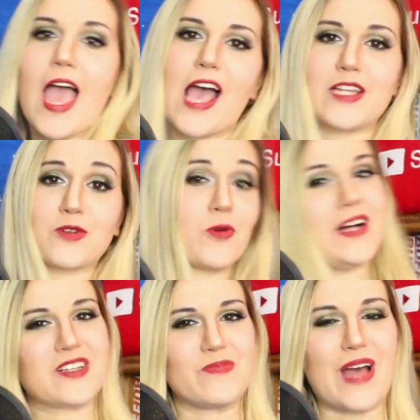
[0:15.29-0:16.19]
and
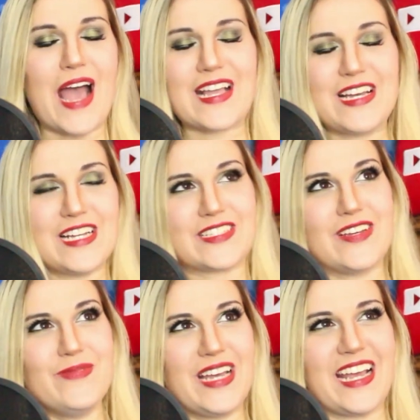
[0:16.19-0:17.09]
welcome back
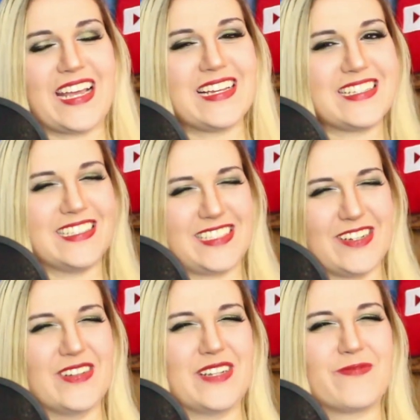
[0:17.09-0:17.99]
to me
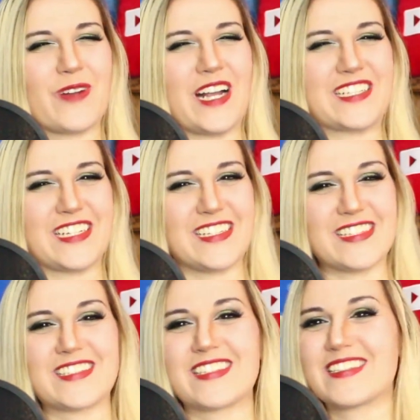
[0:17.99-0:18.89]
doing
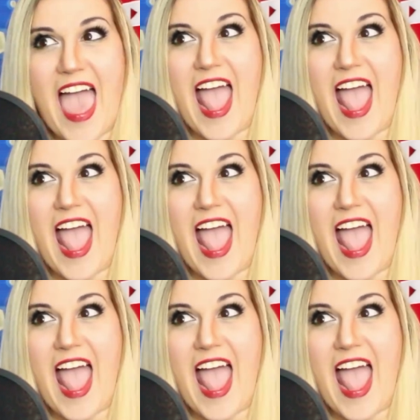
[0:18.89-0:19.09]
impressions.